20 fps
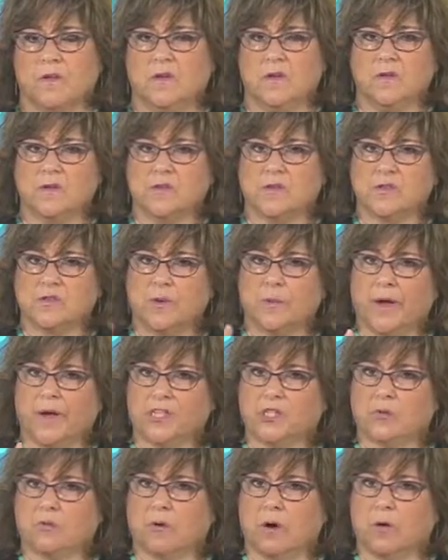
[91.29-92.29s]
So let's go
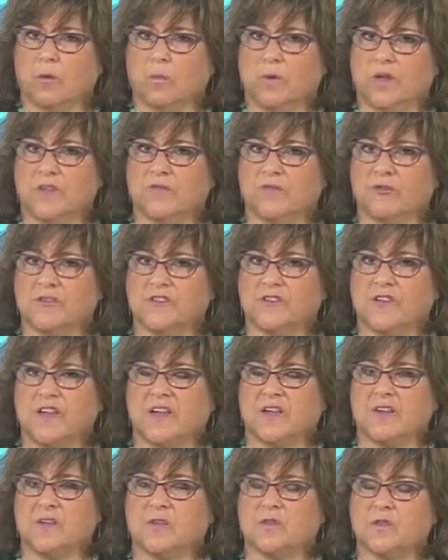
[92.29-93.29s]
back to our will for a
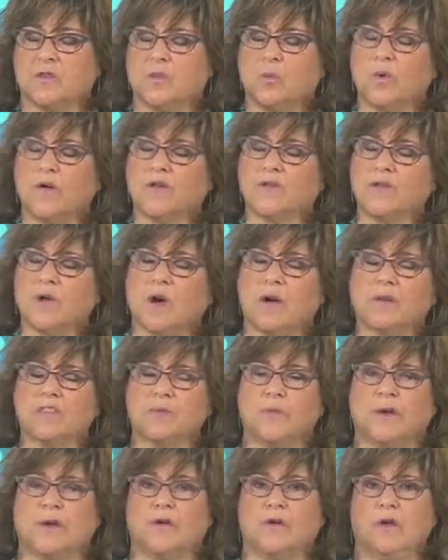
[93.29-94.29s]
second. So the will talks
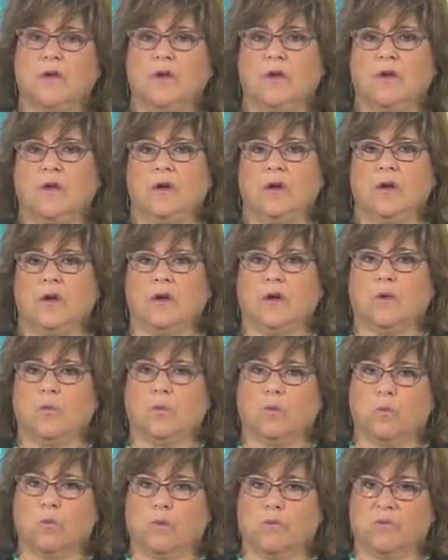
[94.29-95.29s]
about
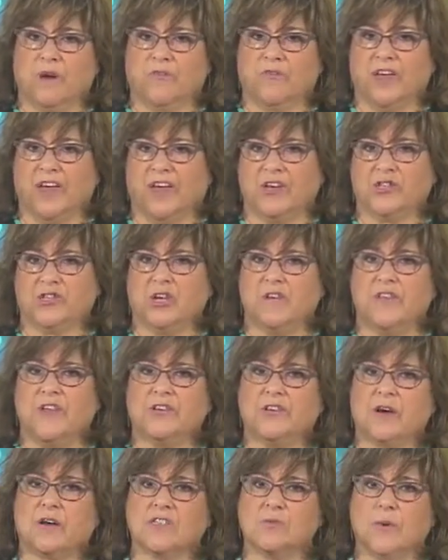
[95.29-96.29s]
revocation, and
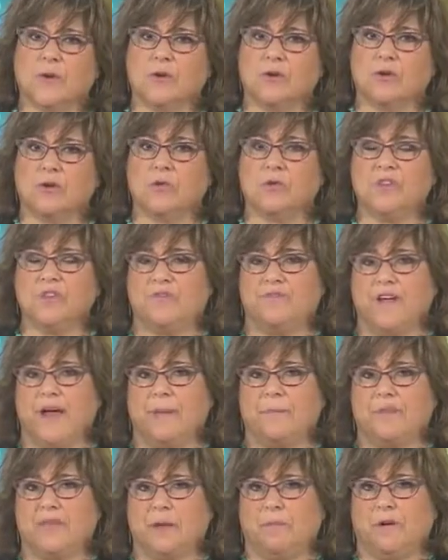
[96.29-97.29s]
then it talks about who are the
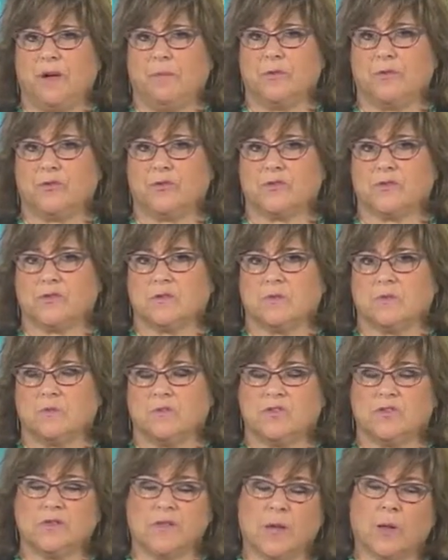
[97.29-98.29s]
family members,
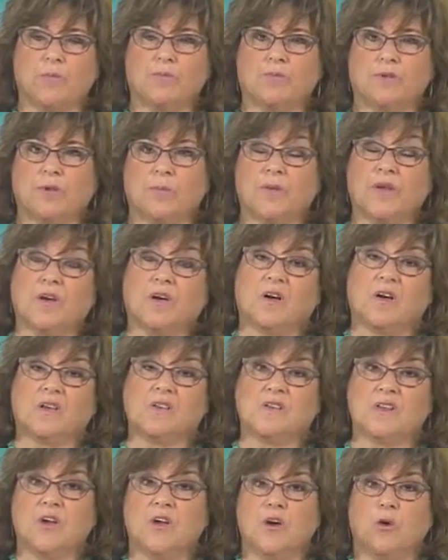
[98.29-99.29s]
which is helpful
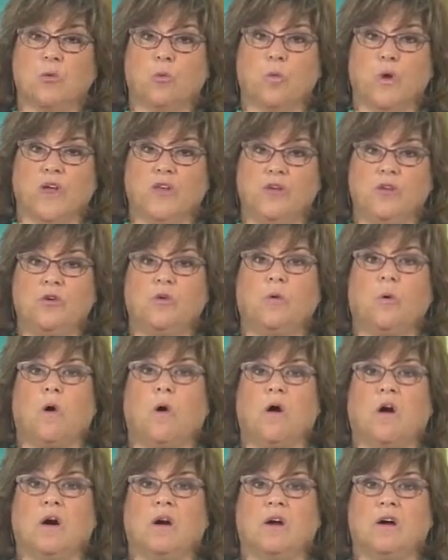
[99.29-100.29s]
because when you
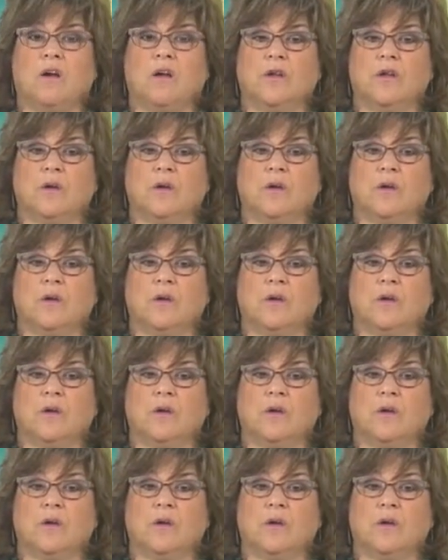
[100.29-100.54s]
are